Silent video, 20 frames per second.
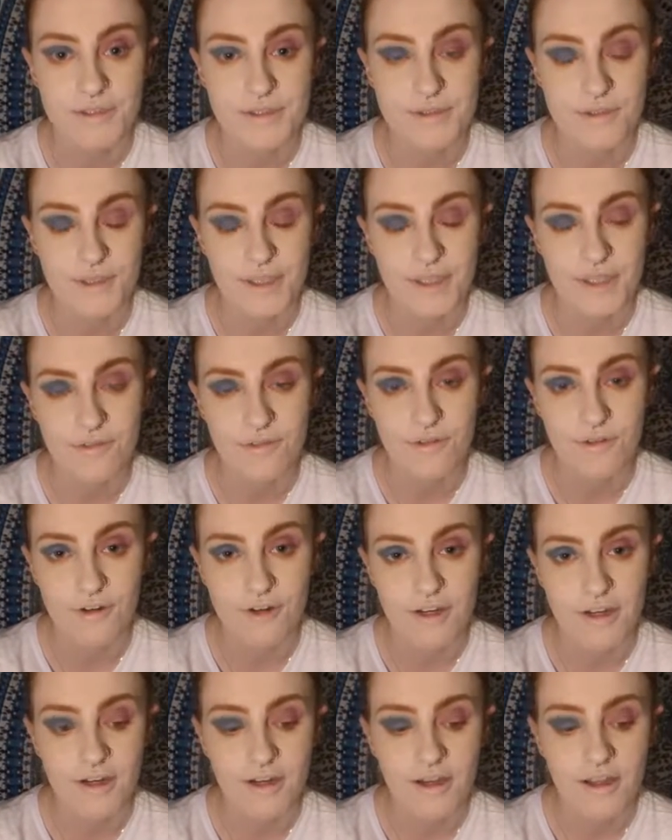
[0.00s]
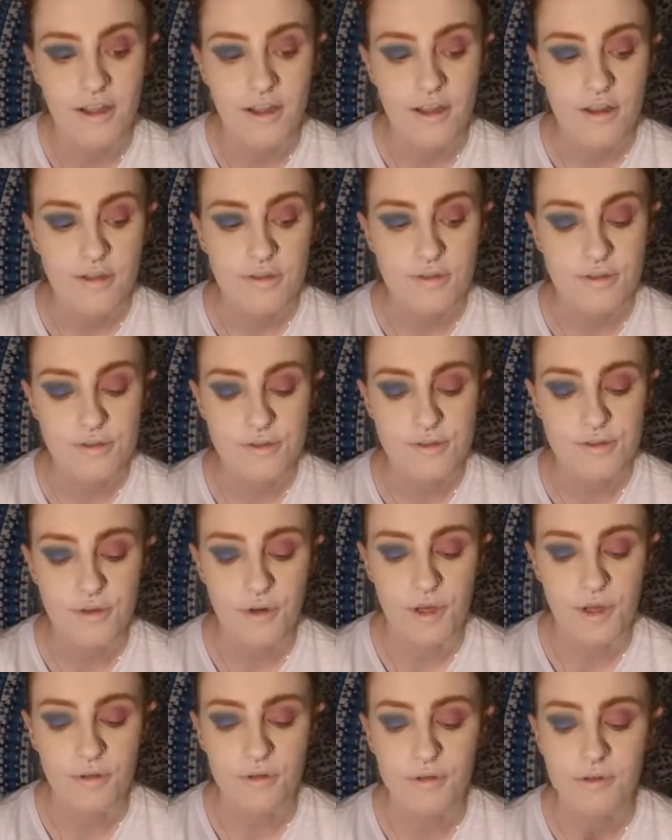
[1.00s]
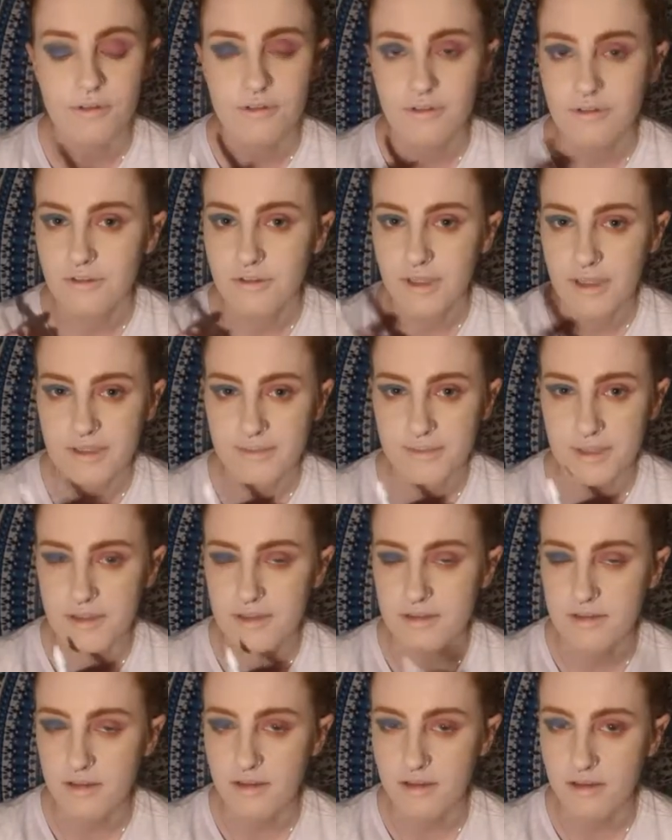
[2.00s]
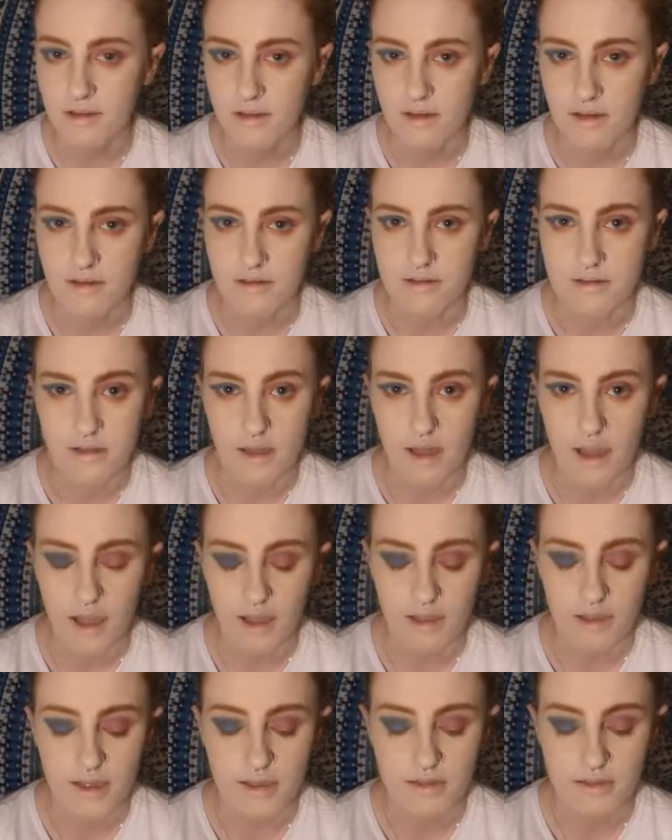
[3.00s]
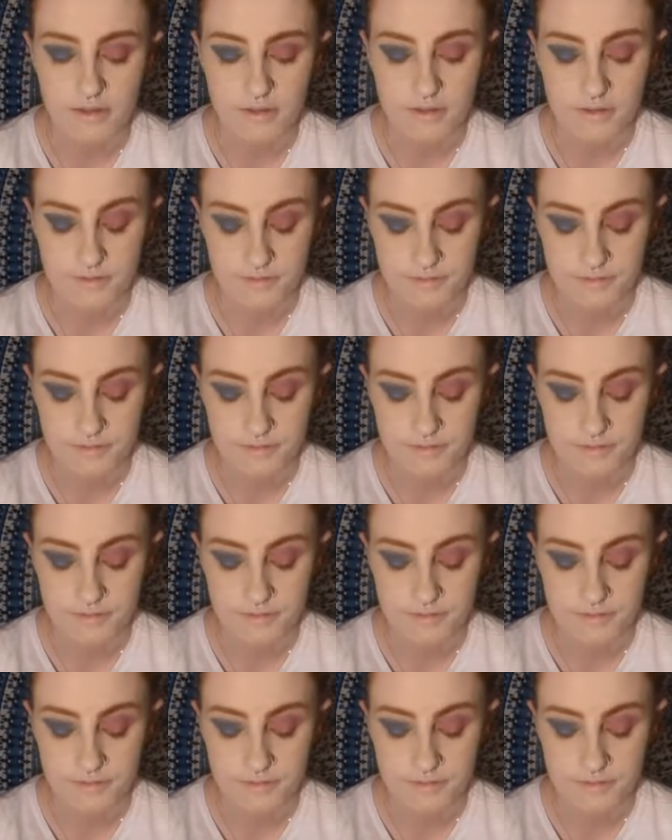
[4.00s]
looking for it, so I thought next best thing is eyeliner.